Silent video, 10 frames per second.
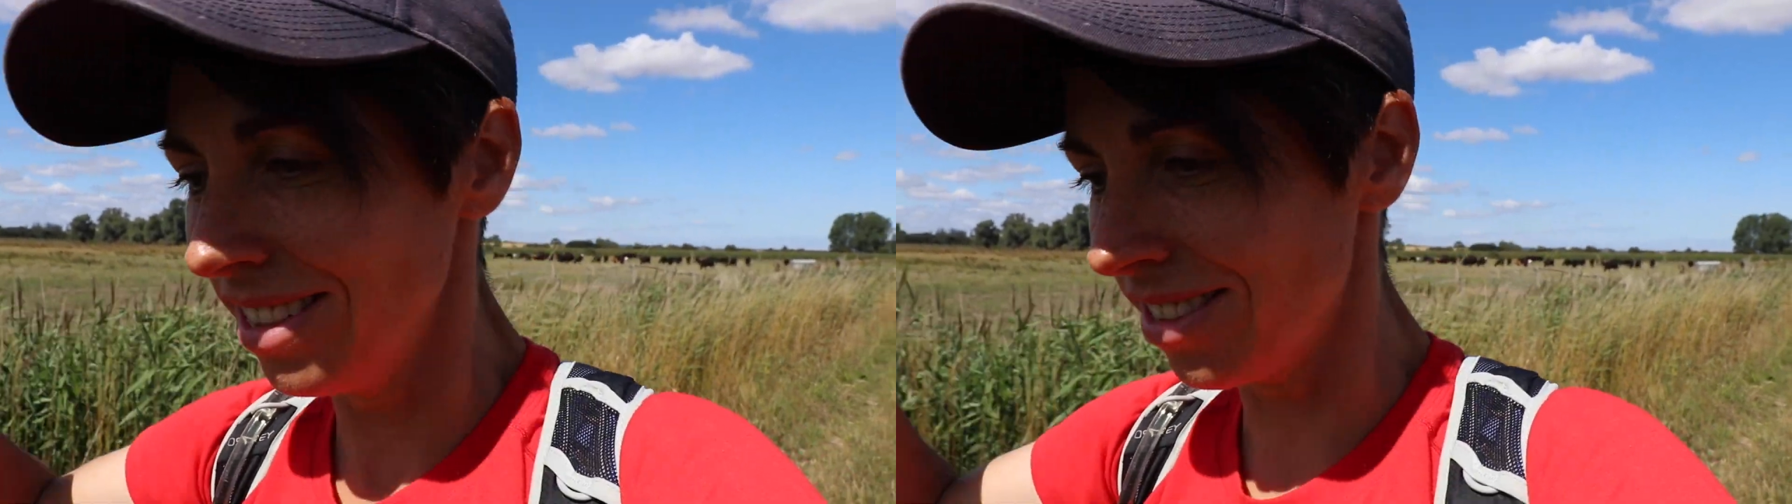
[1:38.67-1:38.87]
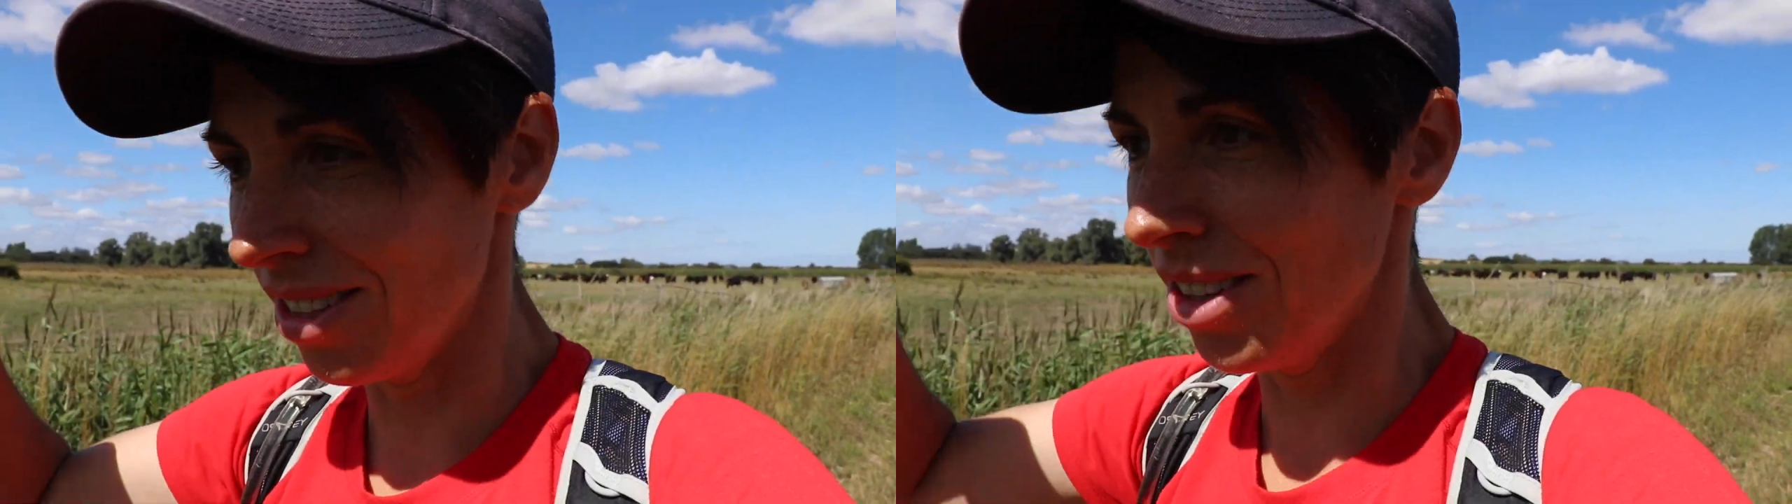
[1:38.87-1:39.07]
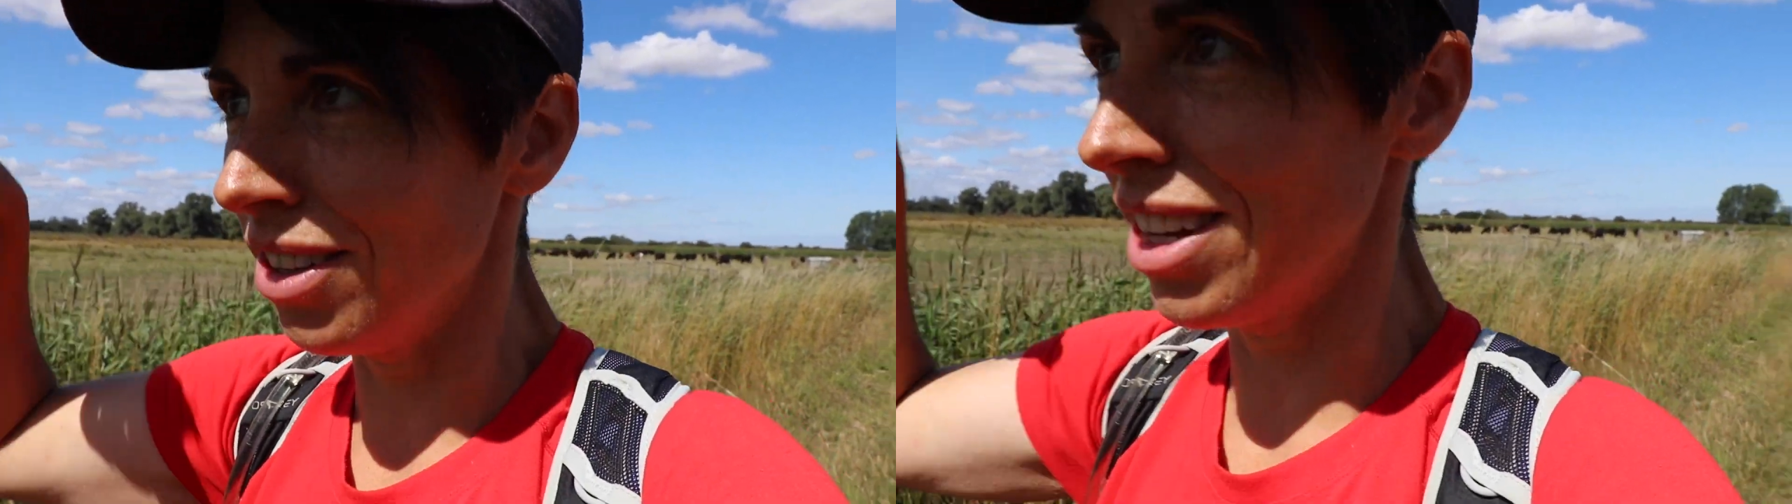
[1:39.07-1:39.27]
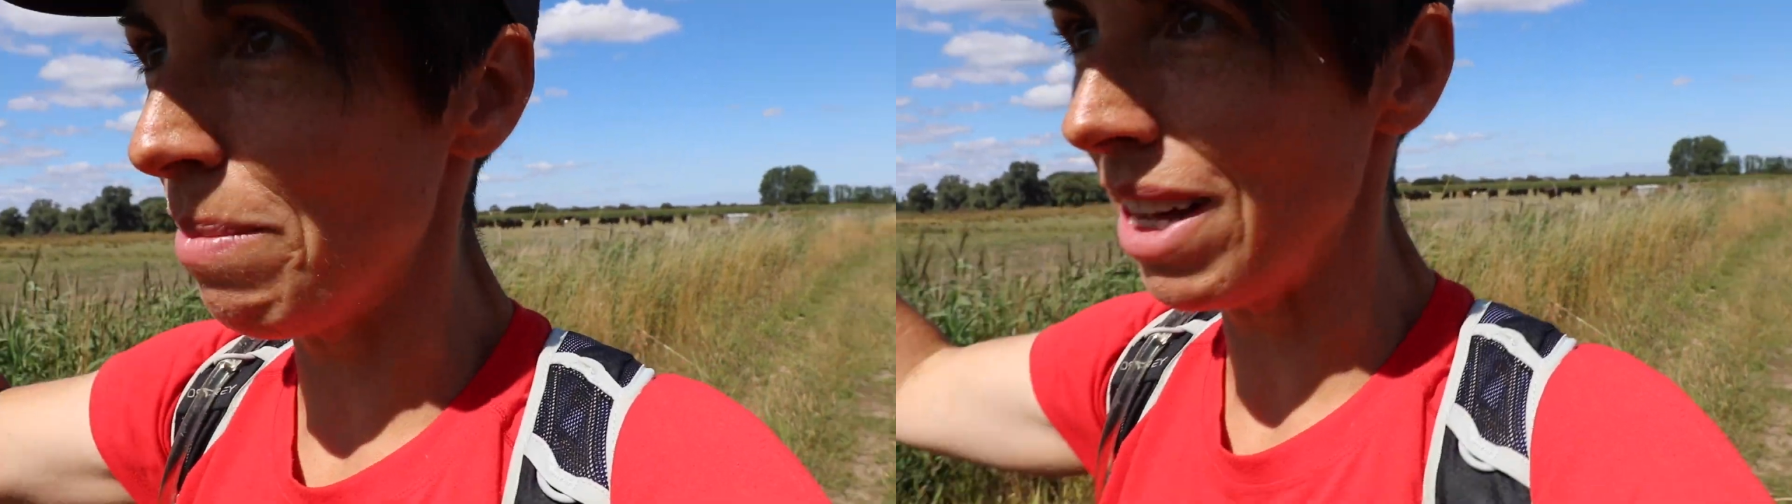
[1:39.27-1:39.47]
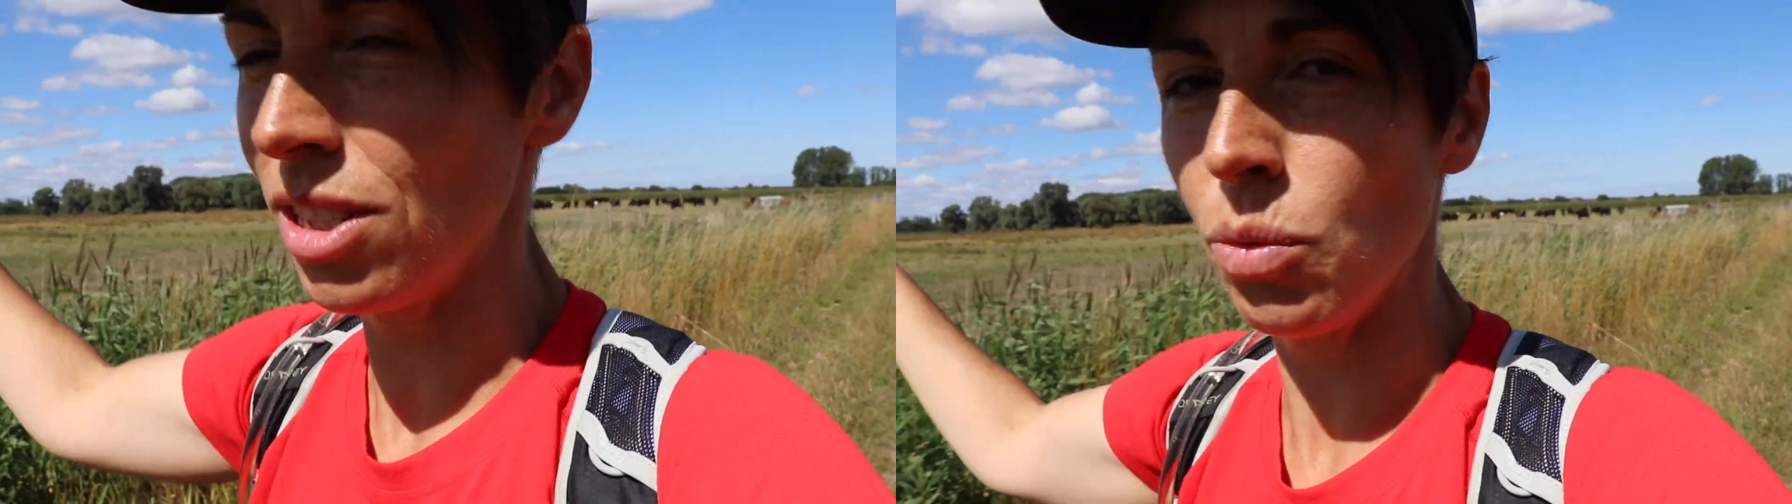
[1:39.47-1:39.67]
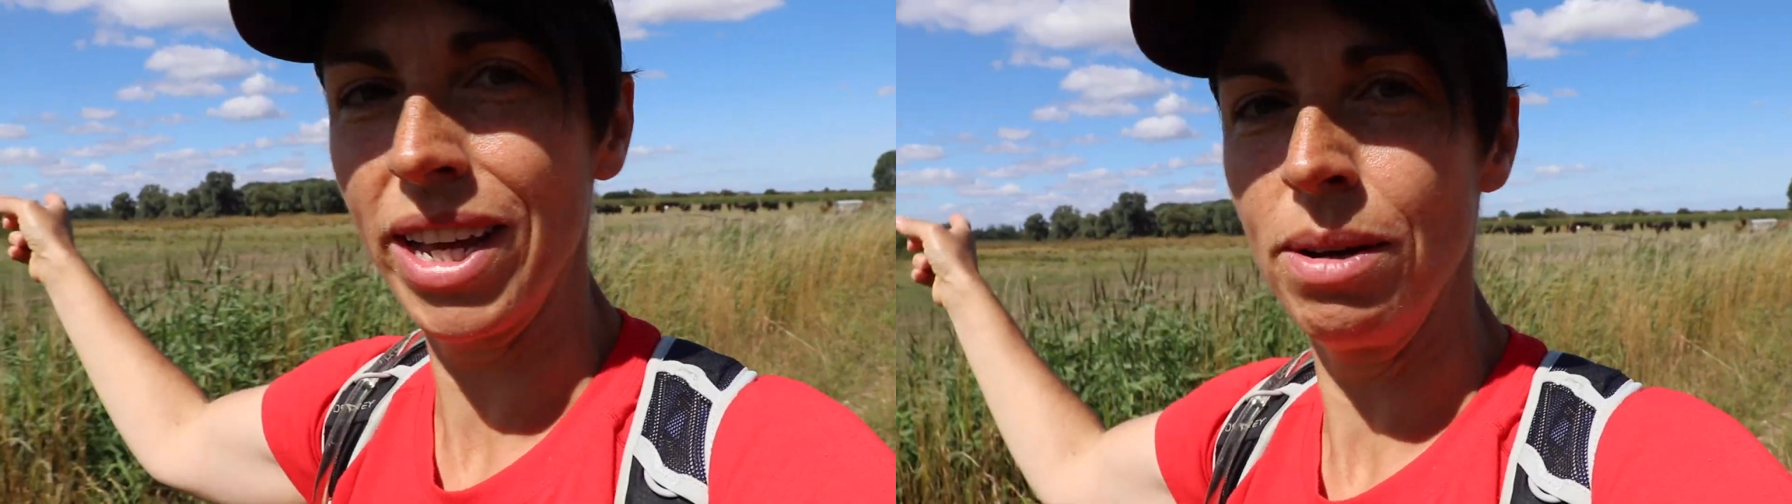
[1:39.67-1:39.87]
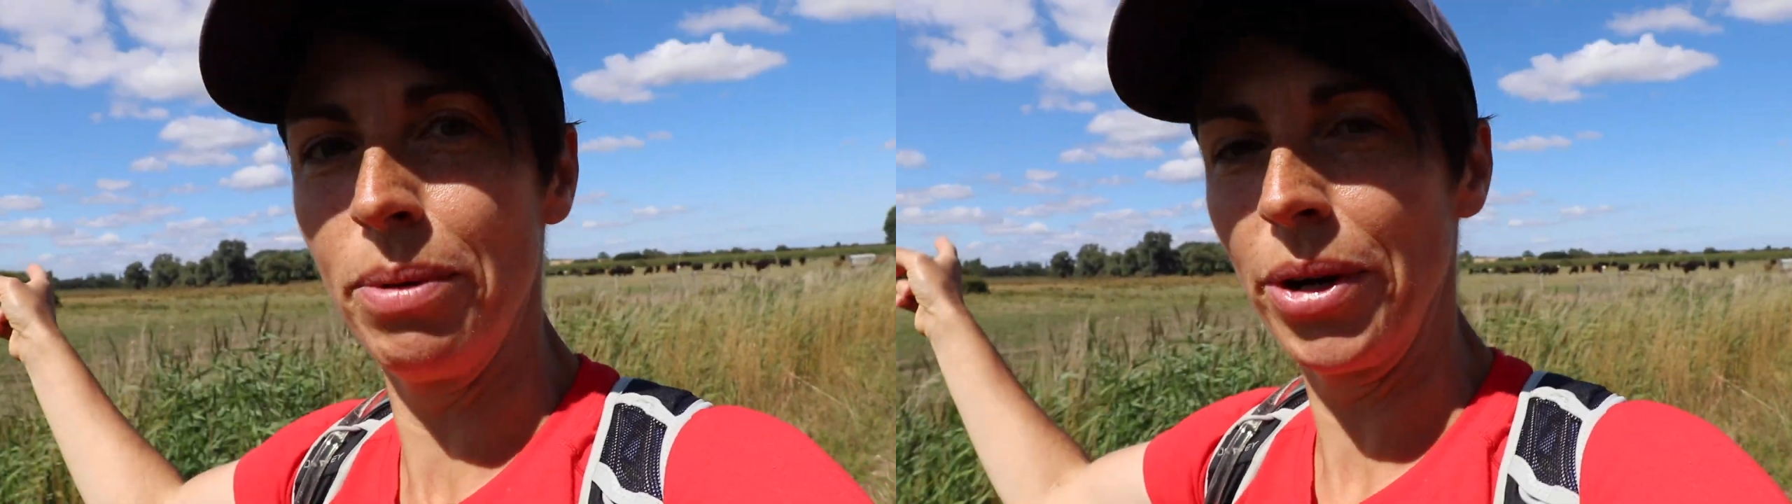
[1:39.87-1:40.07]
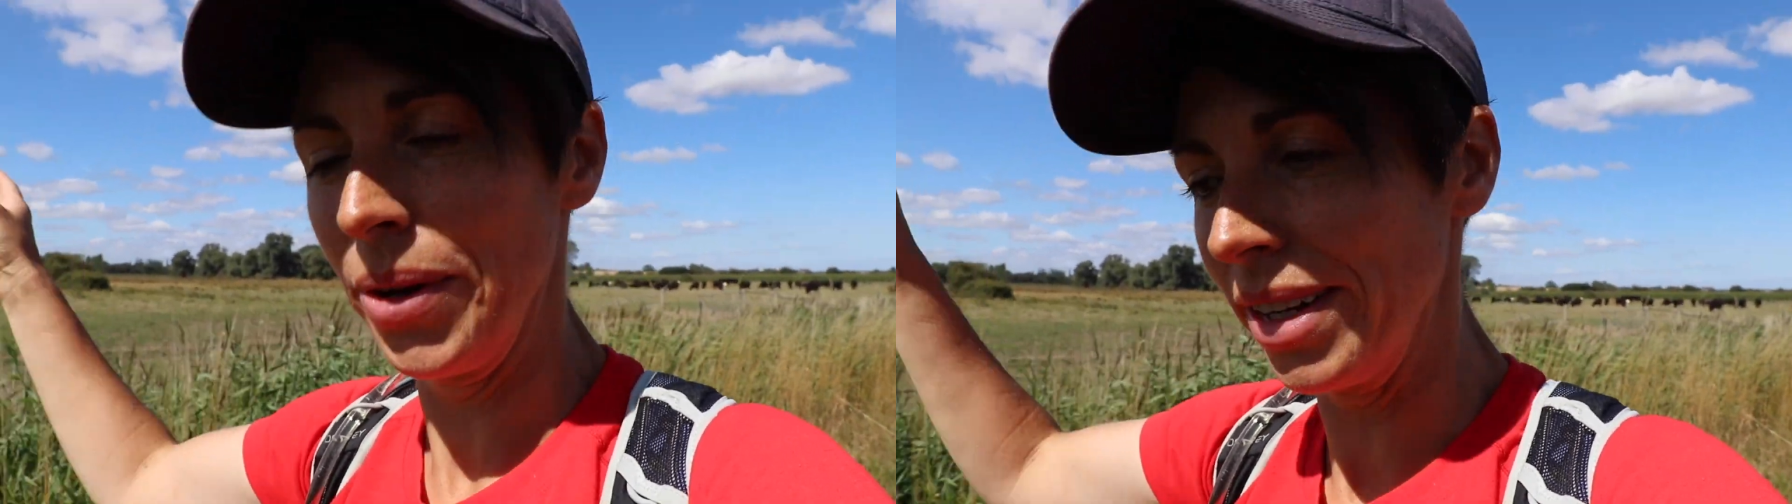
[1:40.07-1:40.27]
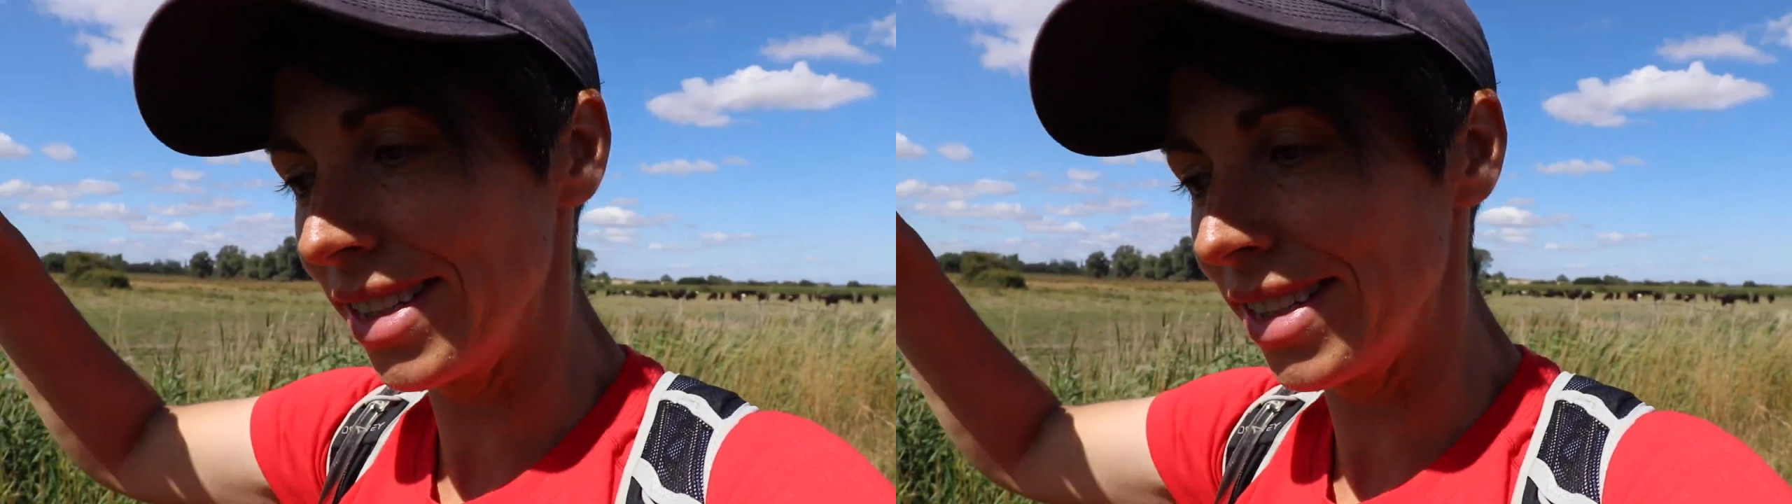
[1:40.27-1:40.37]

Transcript: So I'll get back to Wickhambreaux